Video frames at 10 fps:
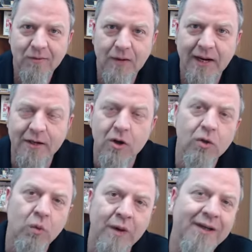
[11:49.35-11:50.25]
right
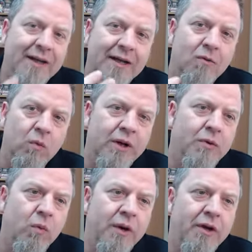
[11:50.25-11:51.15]
when can
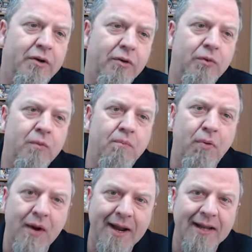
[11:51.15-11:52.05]
when when do
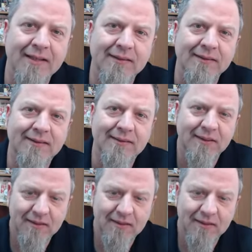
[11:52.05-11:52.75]
brands